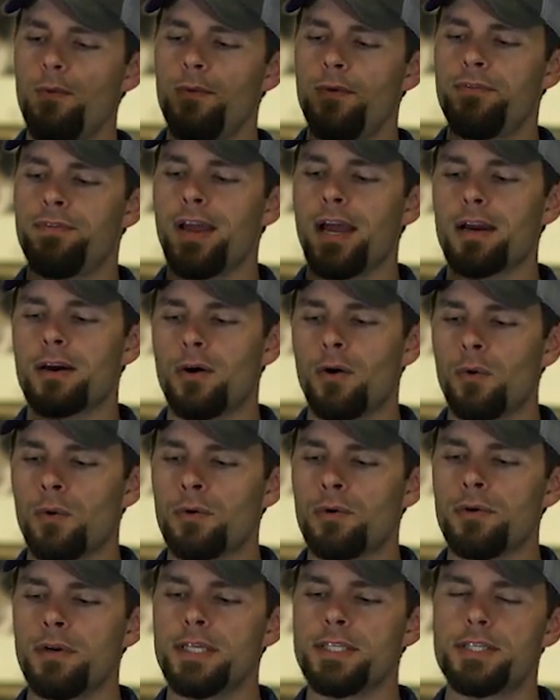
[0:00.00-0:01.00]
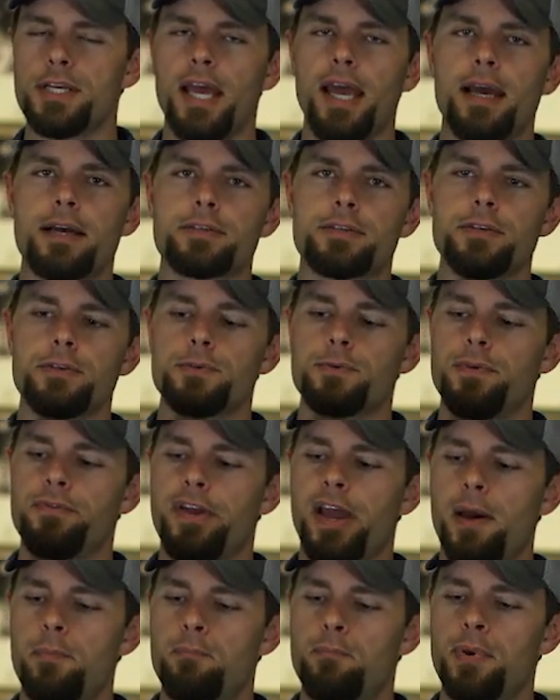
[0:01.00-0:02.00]
We've got quarter inch axles, we've
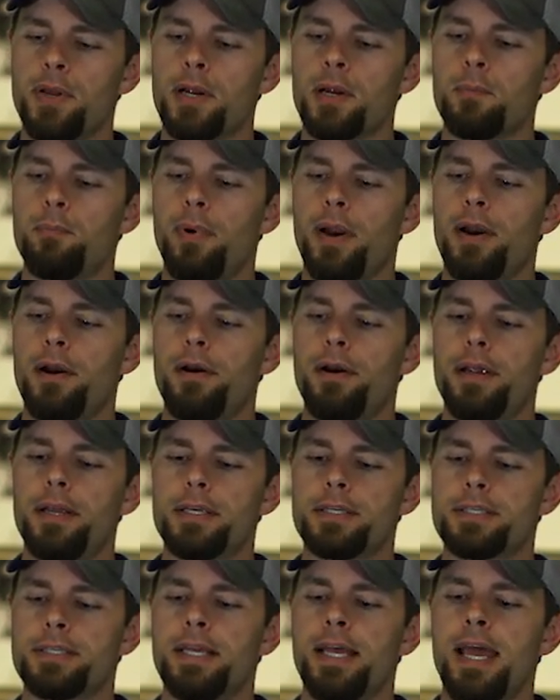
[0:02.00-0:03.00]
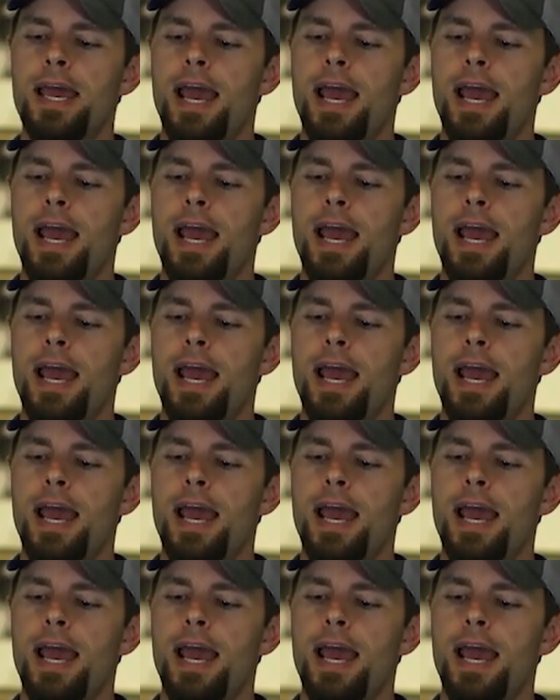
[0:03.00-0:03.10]
got bigger bearings.